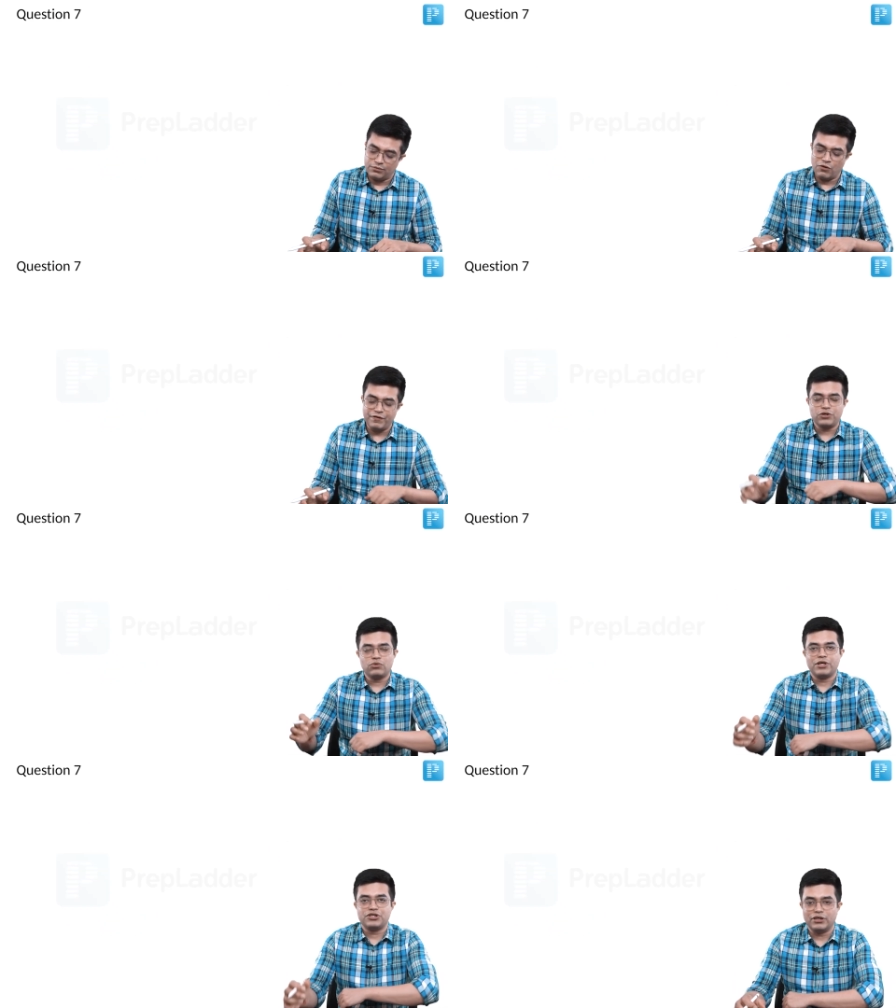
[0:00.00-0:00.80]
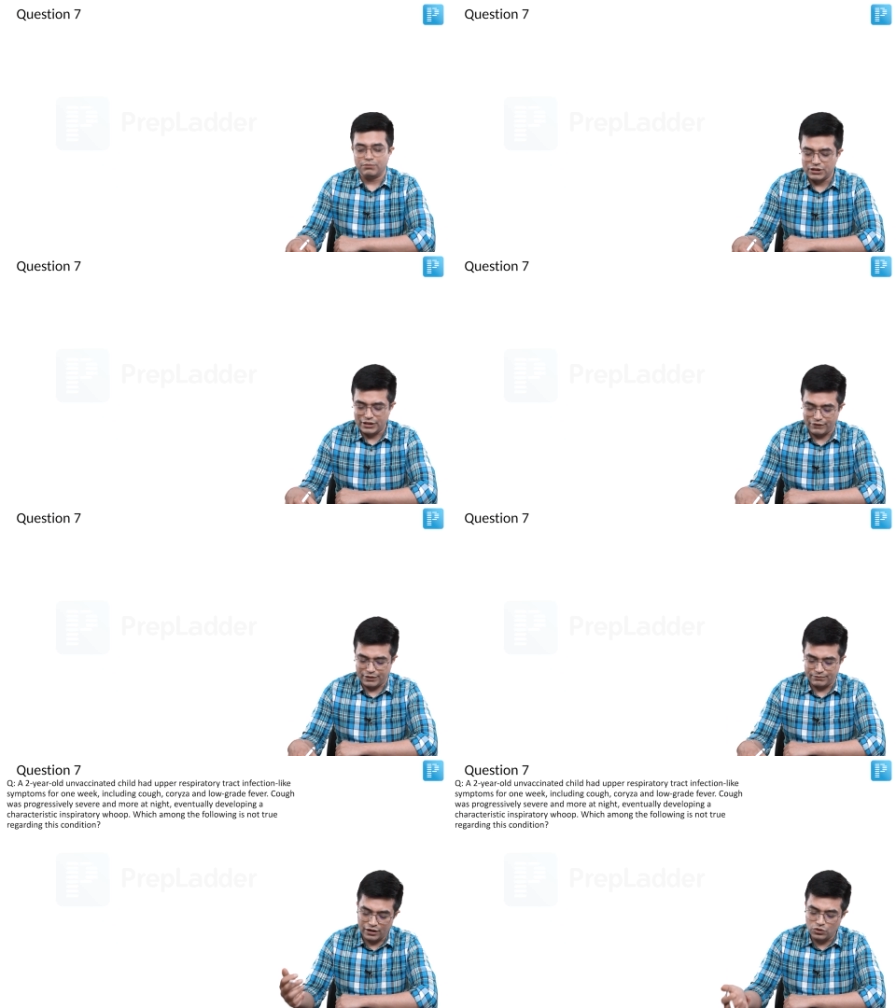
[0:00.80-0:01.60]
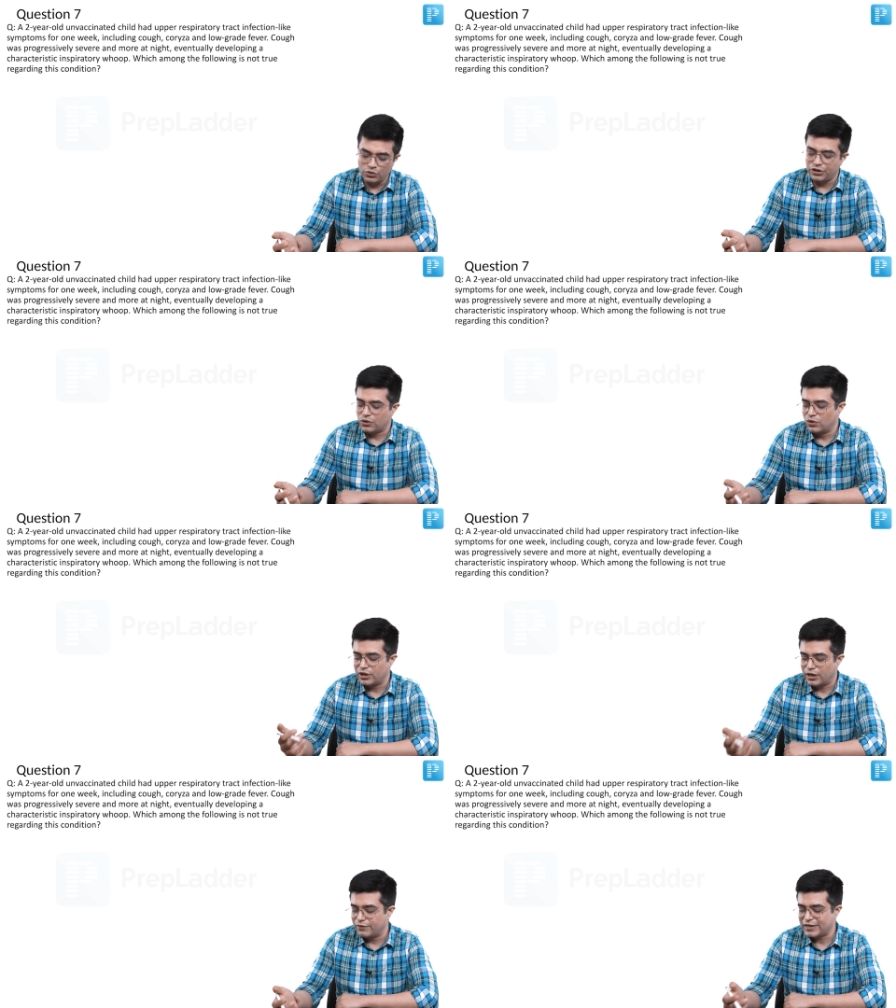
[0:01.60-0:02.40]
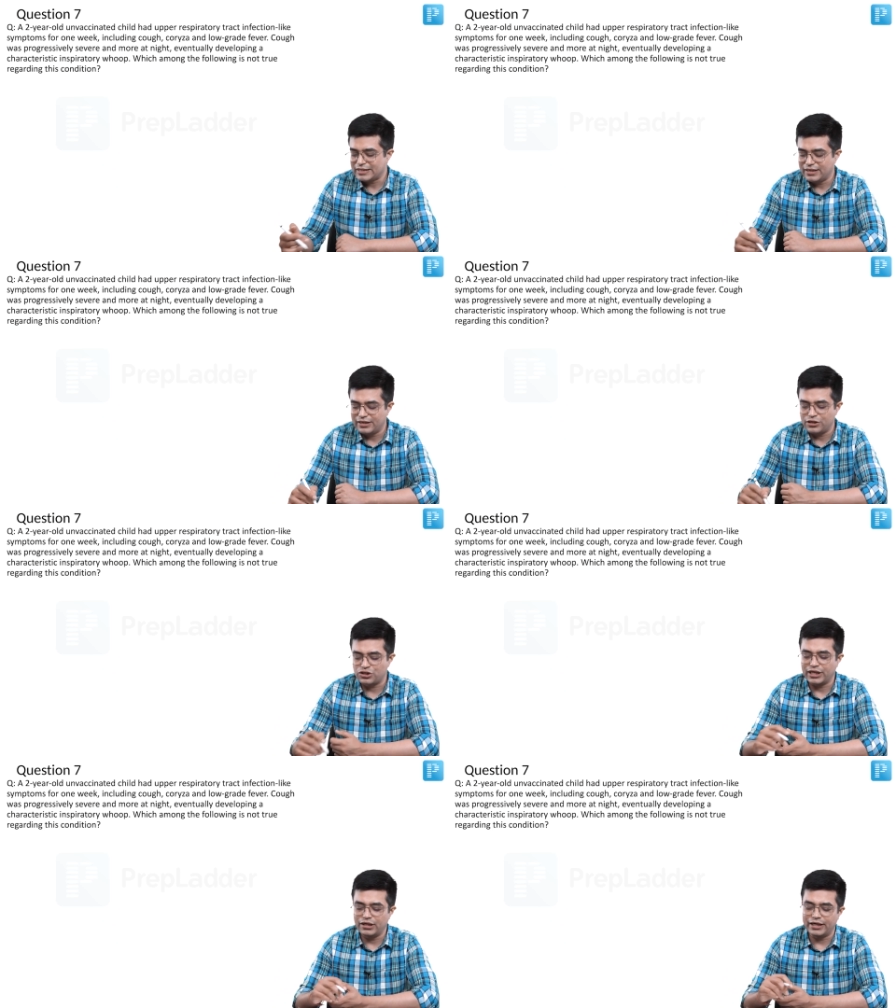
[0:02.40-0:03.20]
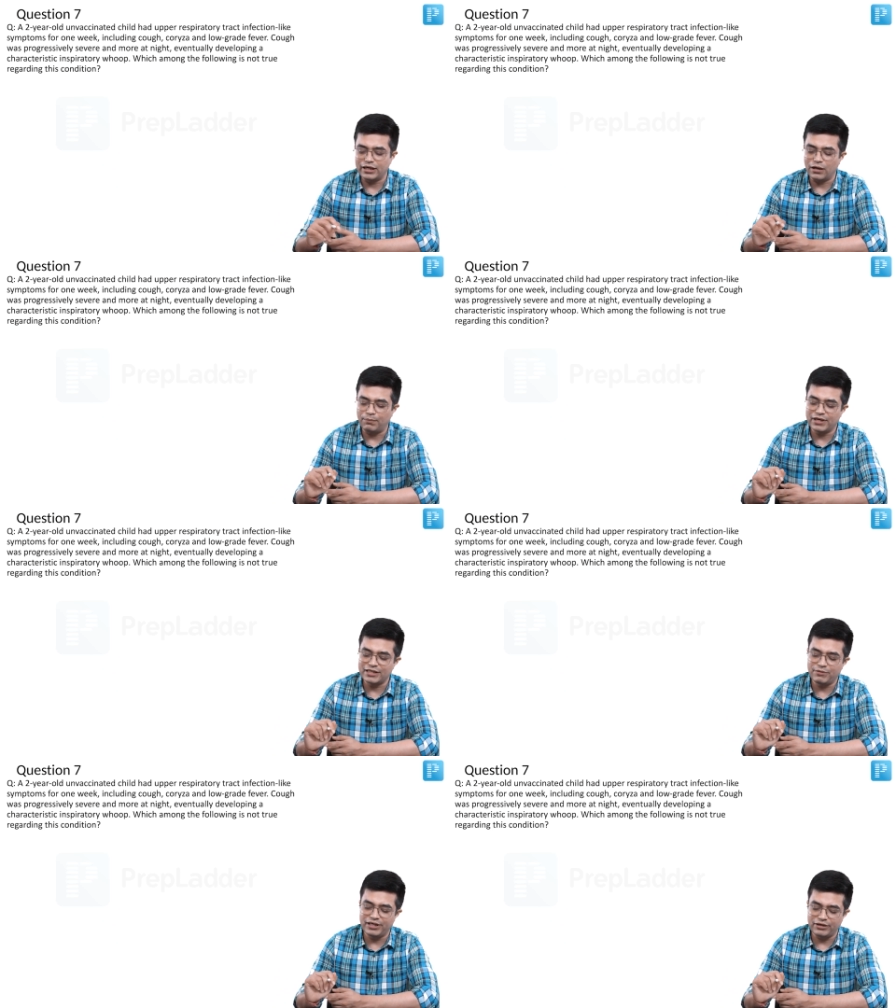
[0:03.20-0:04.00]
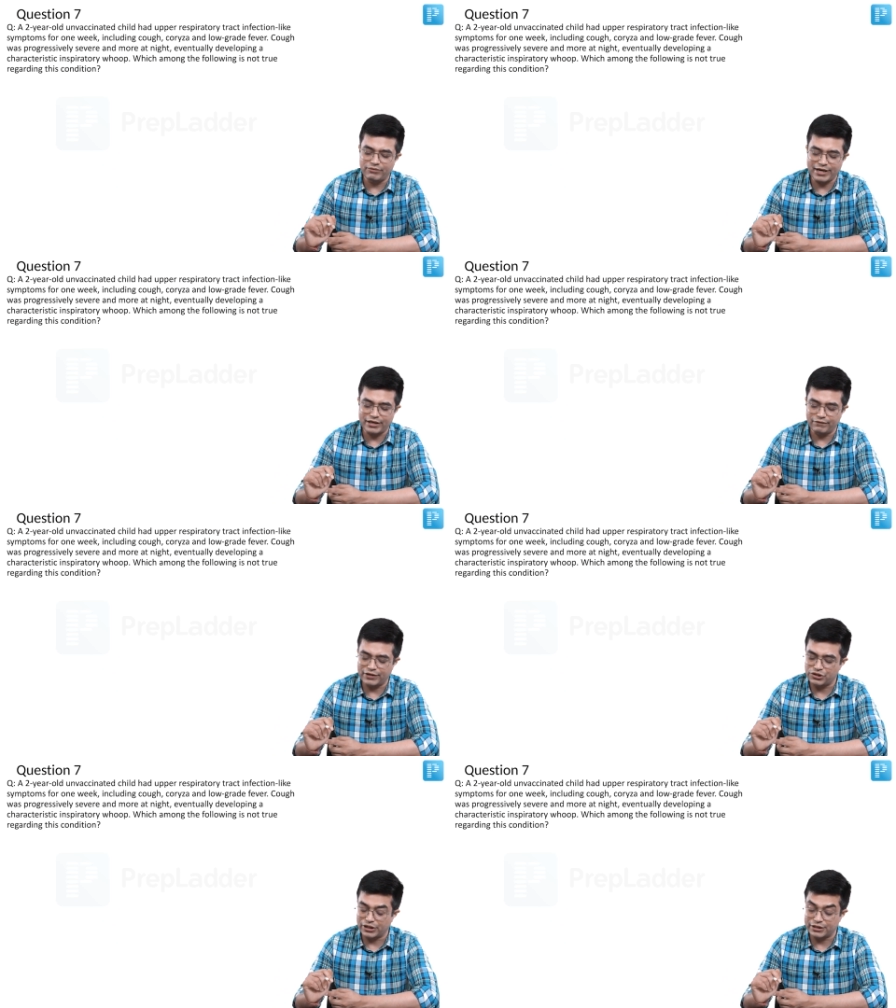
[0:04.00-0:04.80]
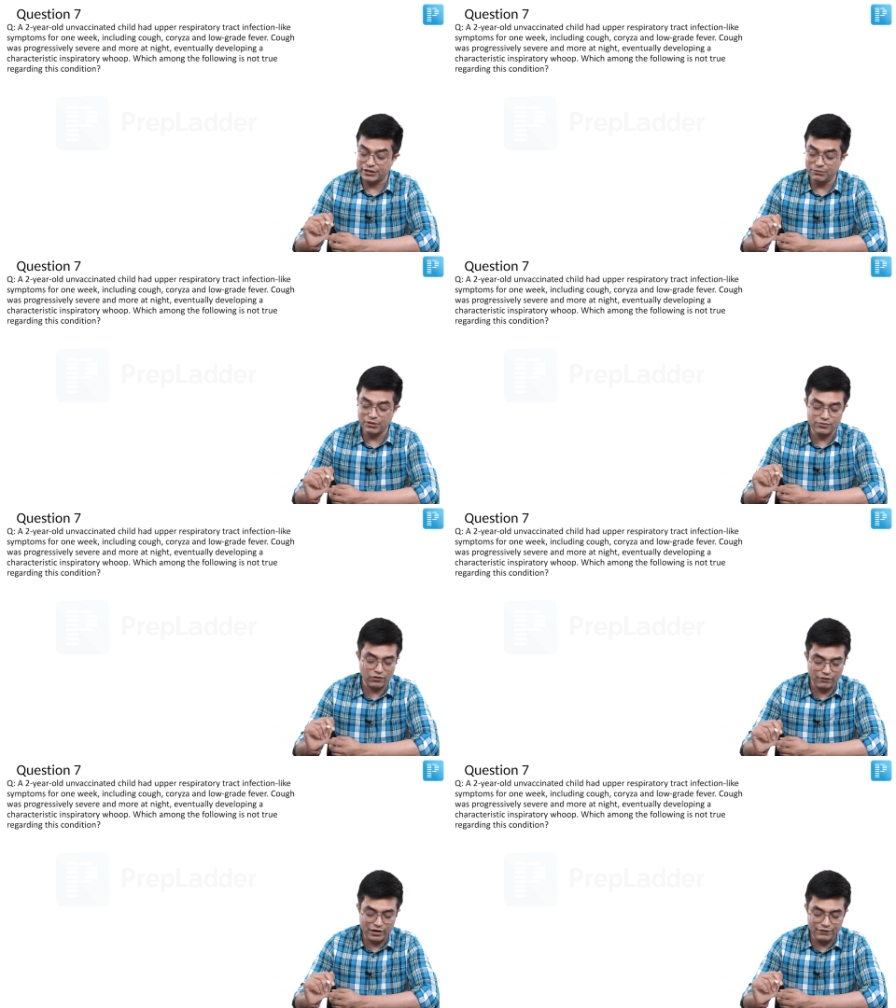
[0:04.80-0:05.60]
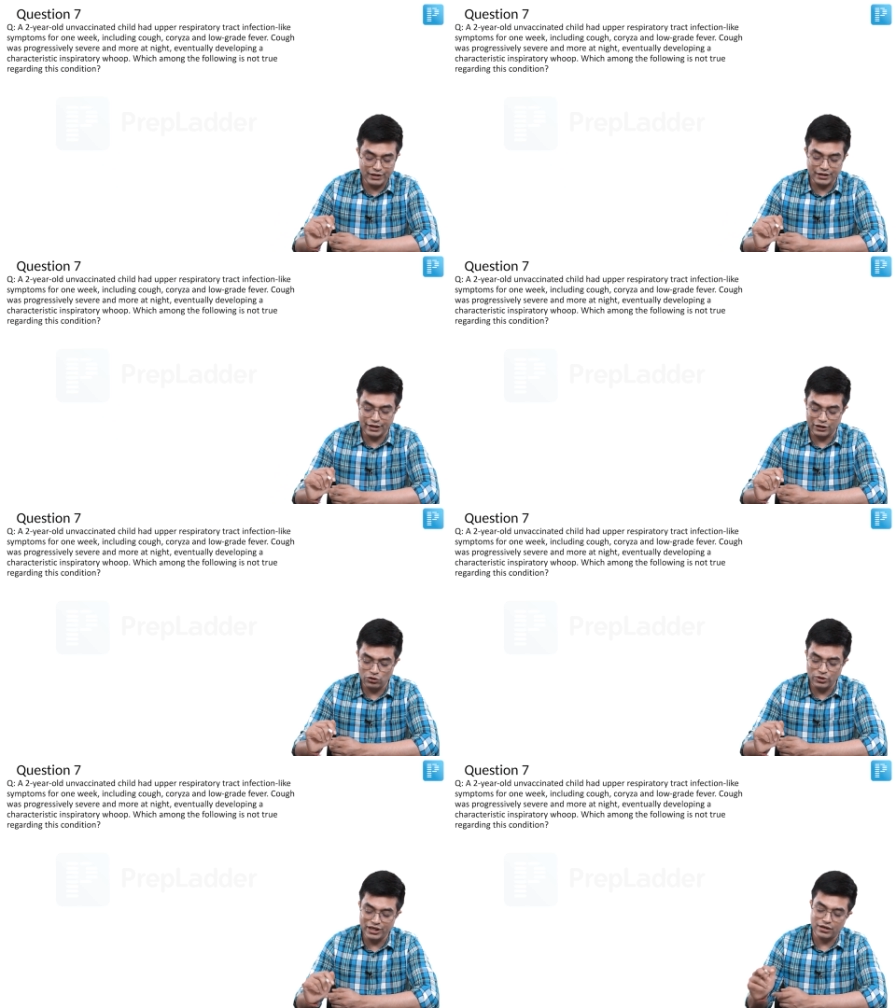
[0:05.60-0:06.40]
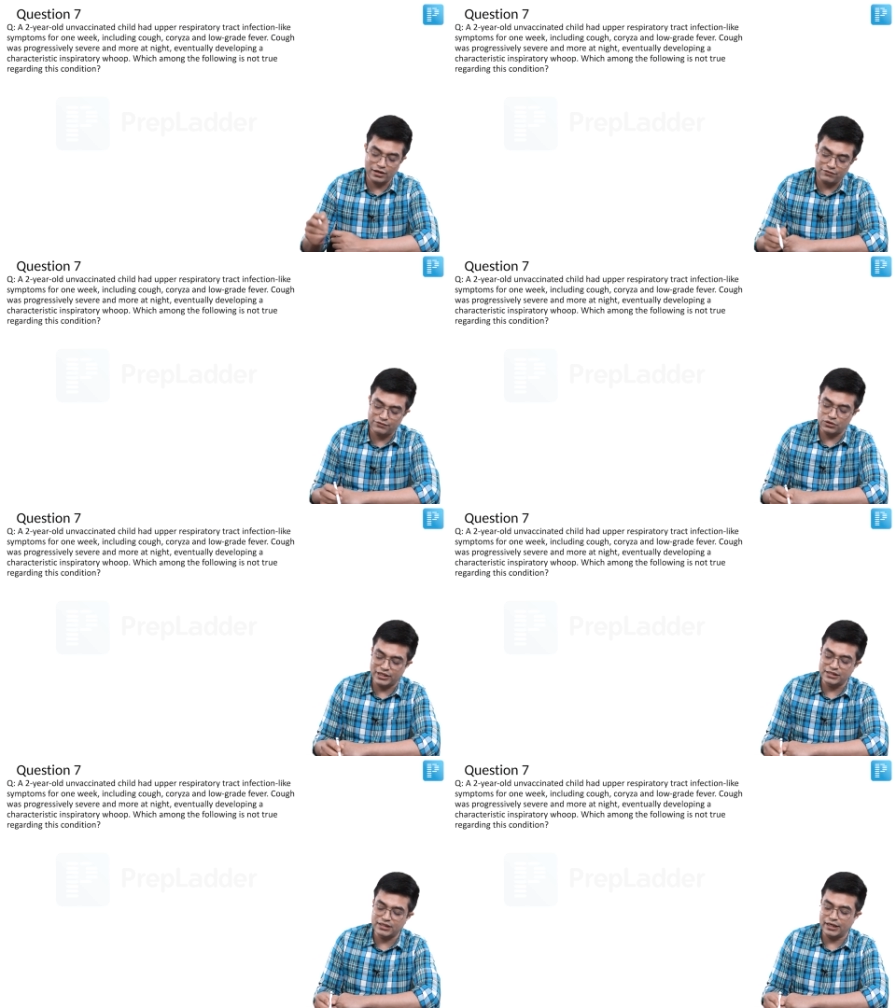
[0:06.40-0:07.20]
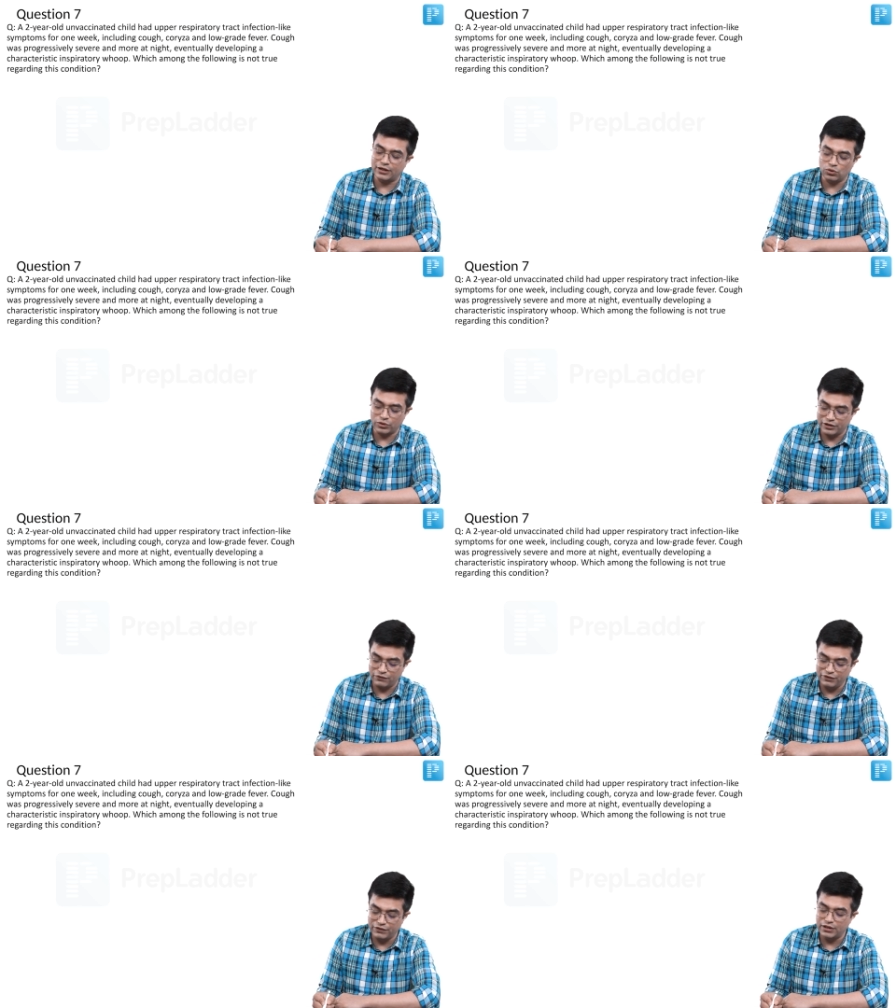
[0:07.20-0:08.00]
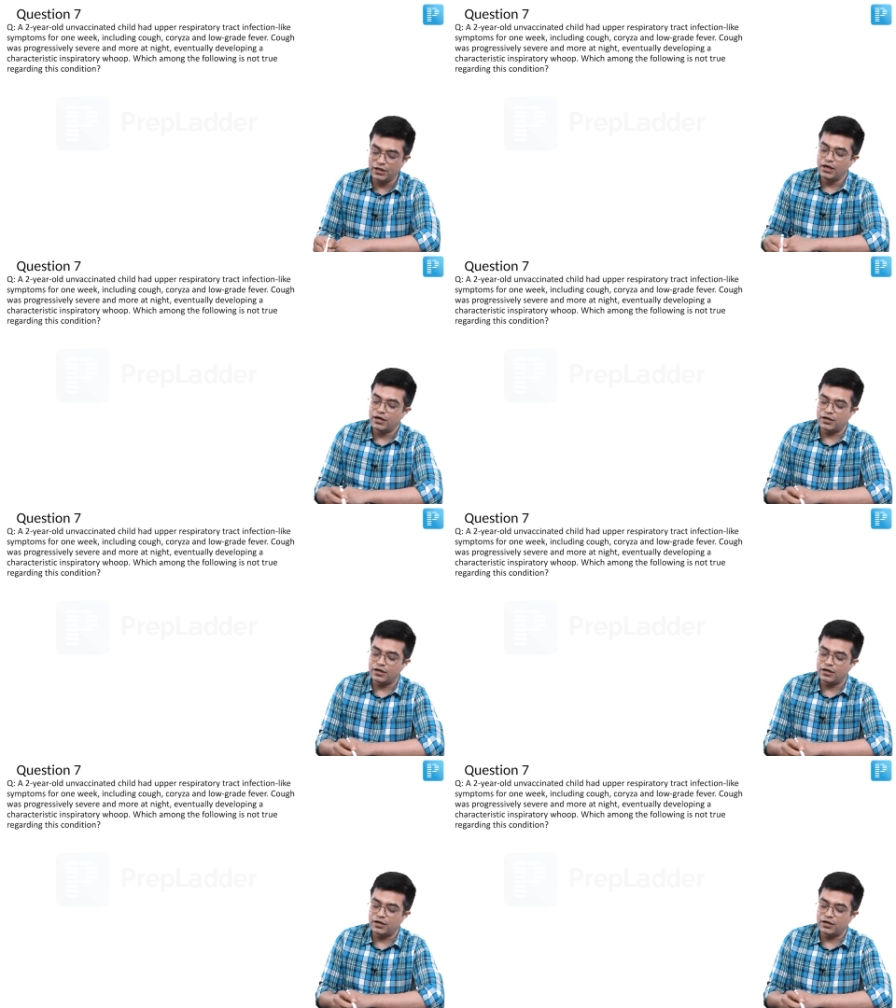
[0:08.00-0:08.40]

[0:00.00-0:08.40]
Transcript: Moving to question number 7. A 2-year-old unvaccinated child had upper respiratory tract infection-like symptoms for one week including cough, coryza and low-grade fever.